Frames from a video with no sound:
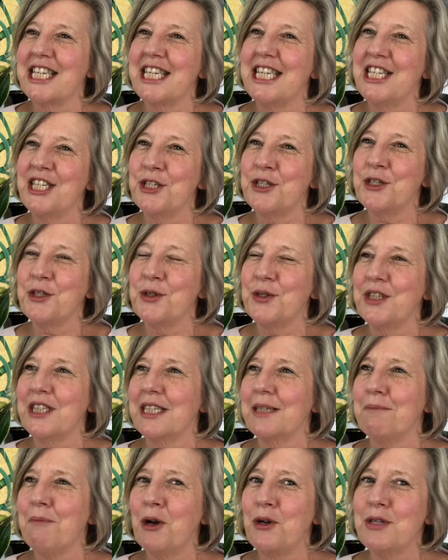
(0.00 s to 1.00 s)
into
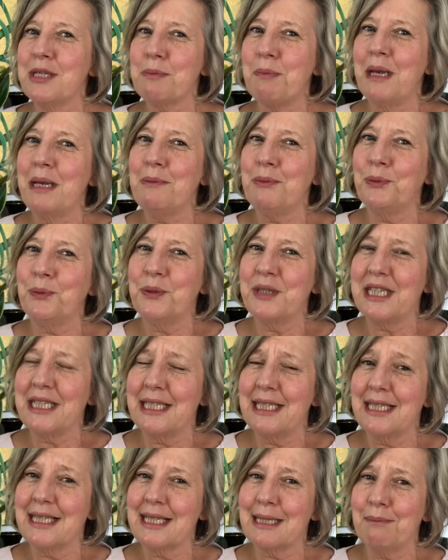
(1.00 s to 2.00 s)
that most people with a
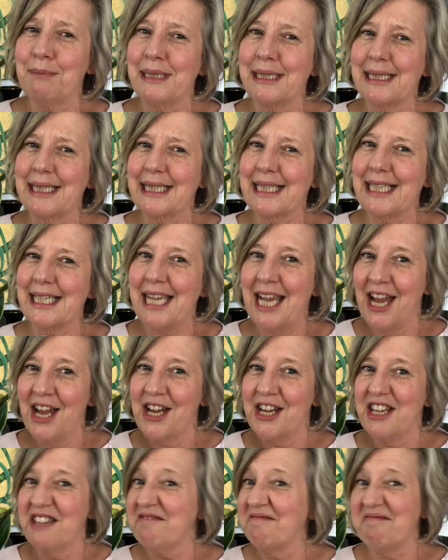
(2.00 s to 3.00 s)
disability
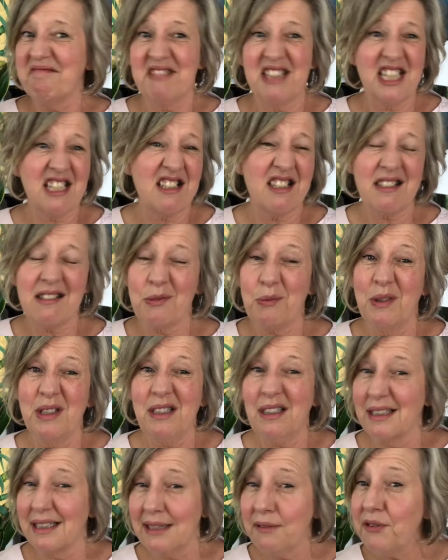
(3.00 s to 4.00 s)
they just want
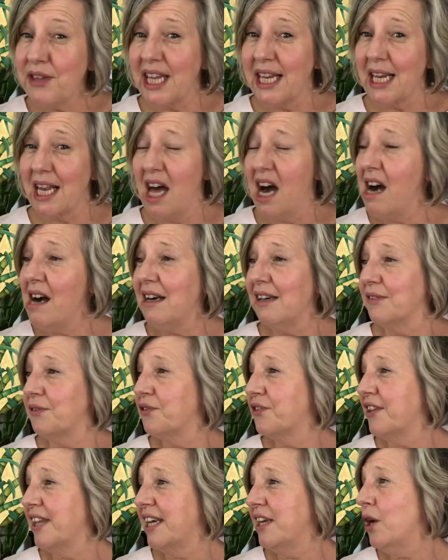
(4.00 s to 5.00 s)
to live their
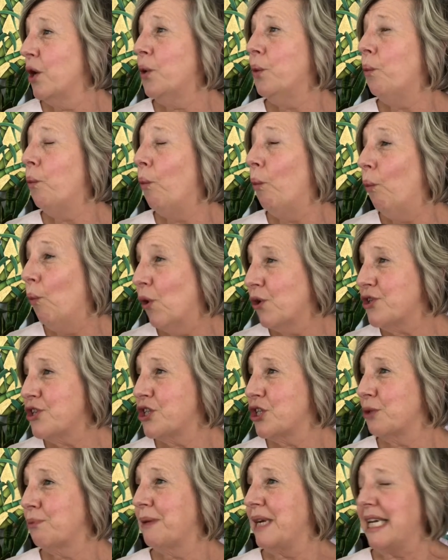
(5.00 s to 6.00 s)
lives. They don't want
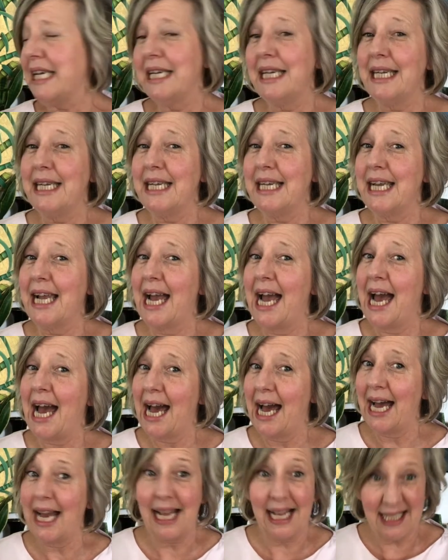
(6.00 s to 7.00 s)
to be
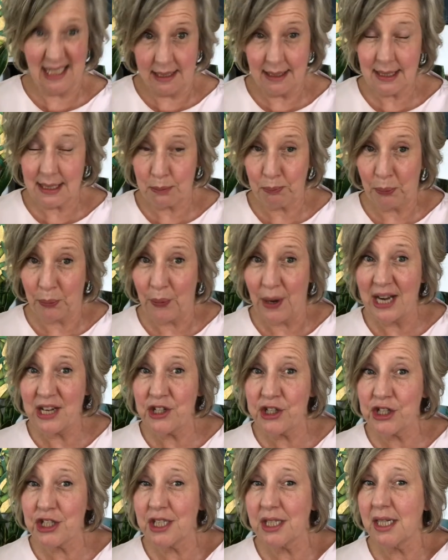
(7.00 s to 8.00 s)
uh, an
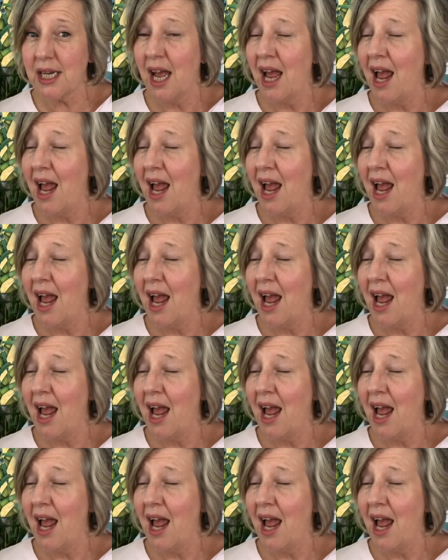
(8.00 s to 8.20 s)
inspiration.